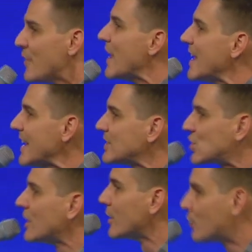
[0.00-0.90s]
then it's
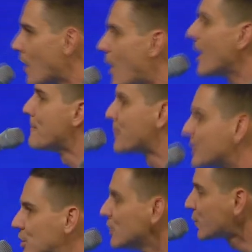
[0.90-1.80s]
going to grow and
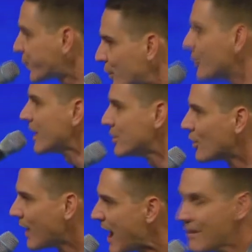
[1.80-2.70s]
produce fruit in
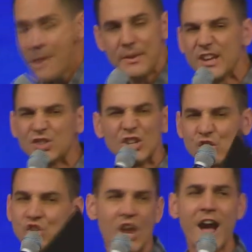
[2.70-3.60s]
your life because it
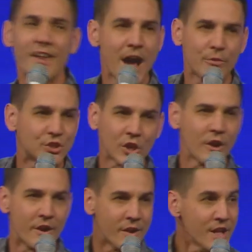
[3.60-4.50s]
shall not
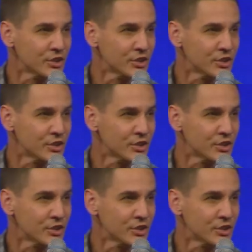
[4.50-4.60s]
return